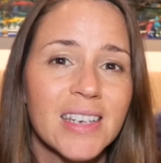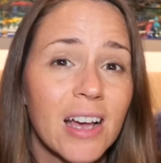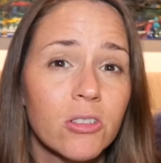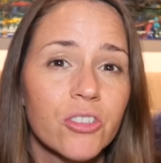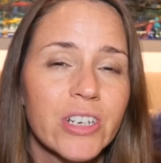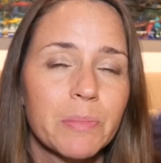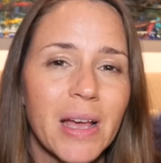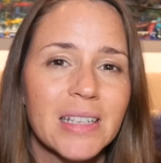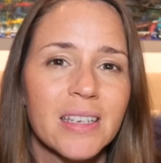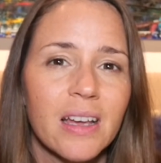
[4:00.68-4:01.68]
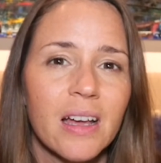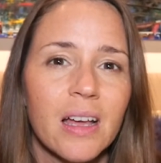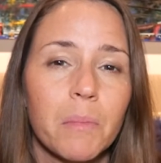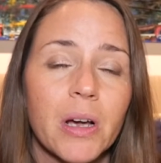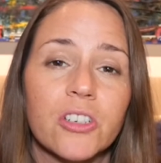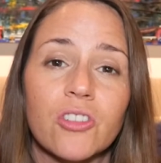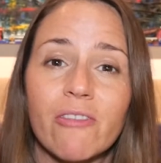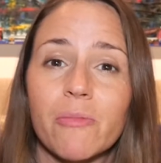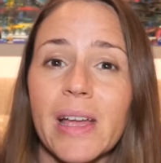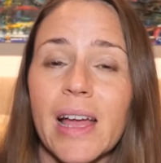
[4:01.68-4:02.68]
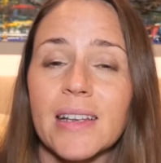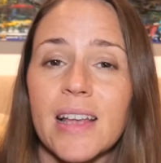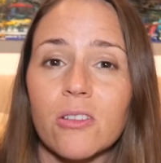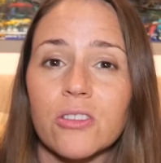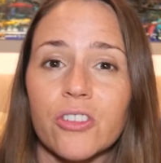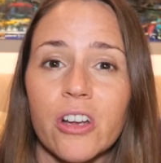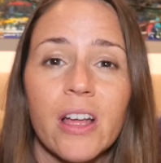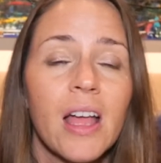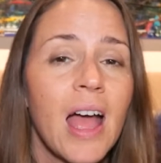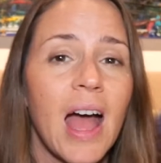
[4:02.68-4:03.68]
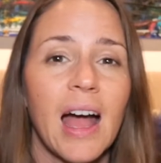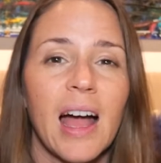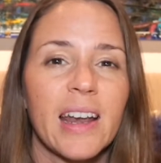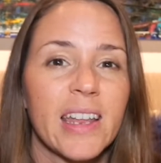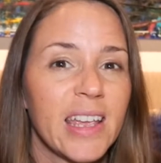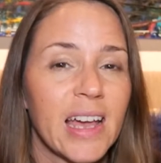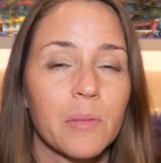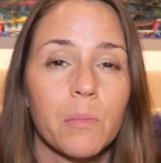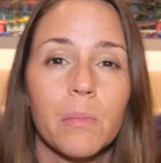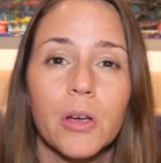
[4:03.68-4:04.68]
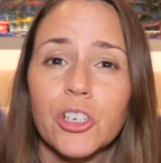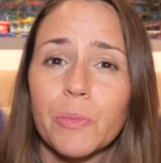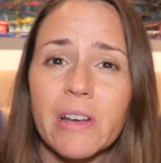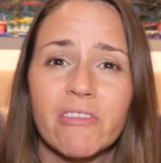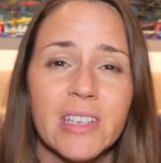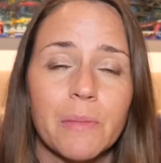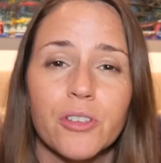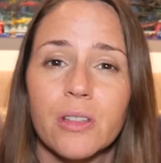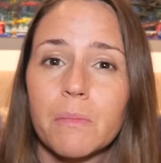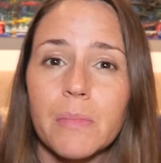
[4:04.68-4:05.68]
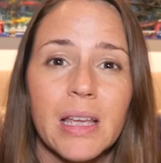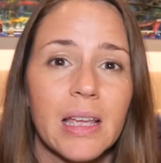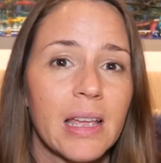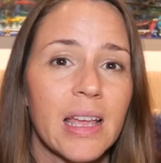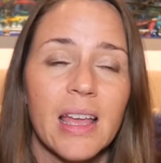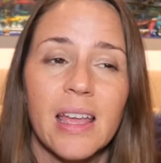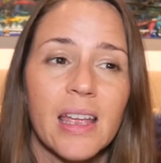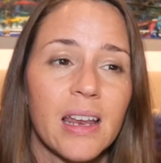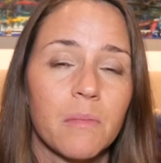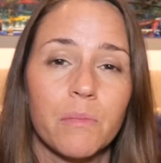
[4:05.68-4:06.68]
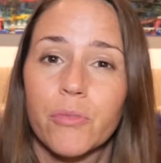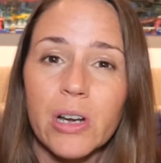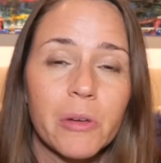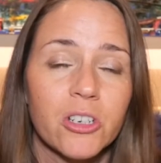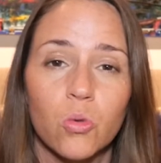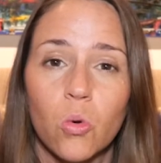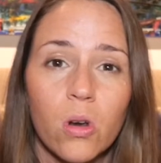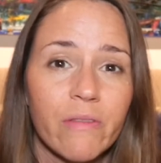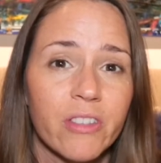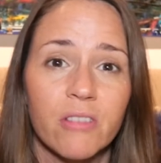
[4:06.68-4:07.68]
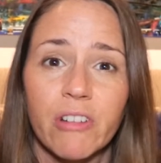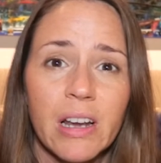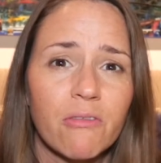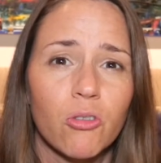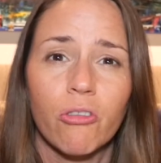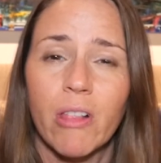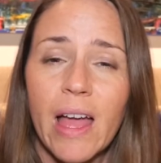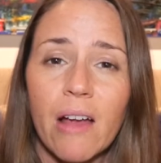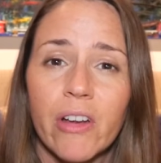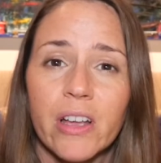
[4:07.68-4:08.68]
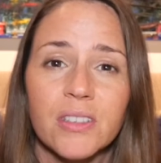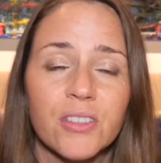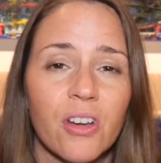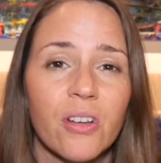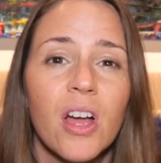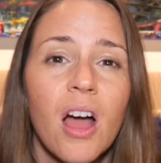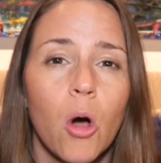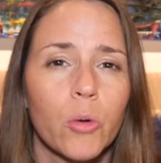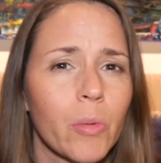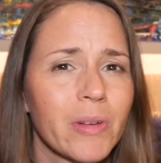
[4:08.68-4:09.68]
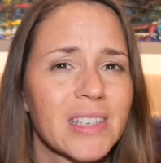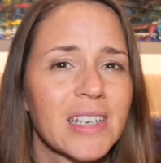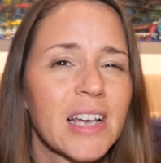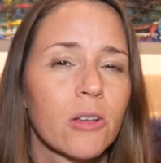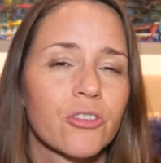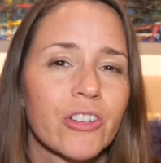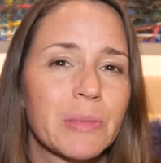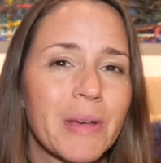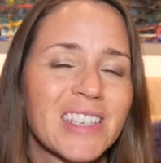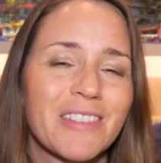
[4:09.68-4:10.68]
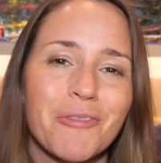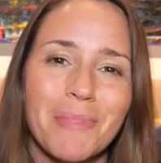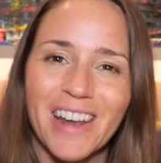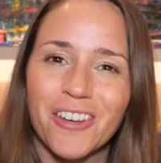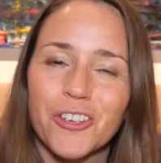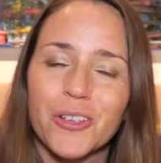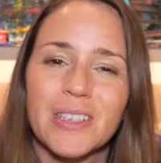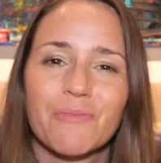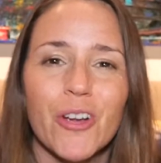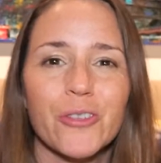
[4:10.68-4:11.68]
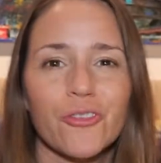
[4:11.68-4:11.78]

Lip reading: Telstra is better. My travel mate had Telstra and he had much better reception than me in pretty much all of the really rural areas. So I would probably say Telstra is best if you're planning on doing some road